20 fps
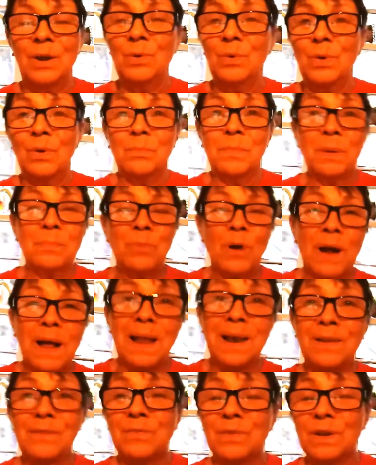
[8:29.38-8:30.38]
remember
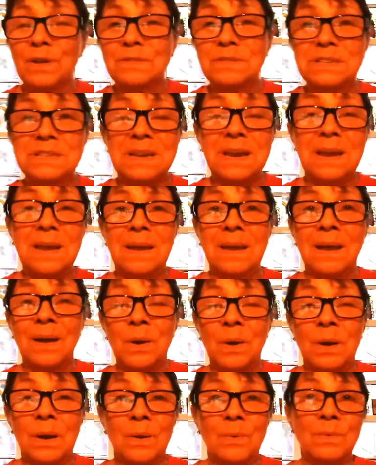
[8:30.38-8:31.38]
I Love Lucy,
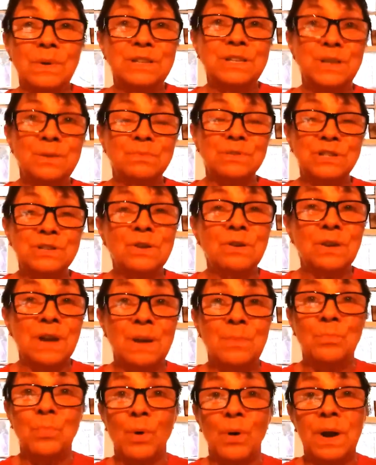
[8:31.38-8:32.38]
when she was
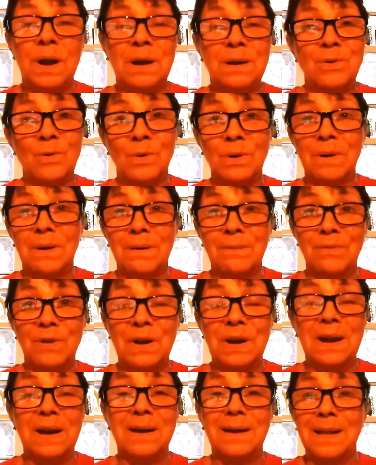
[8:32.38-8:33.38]
cooking bread in her
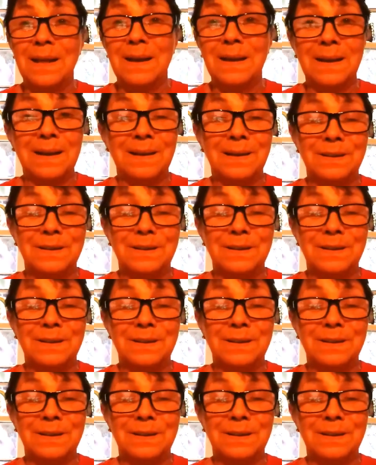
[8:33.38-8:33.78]
oven, and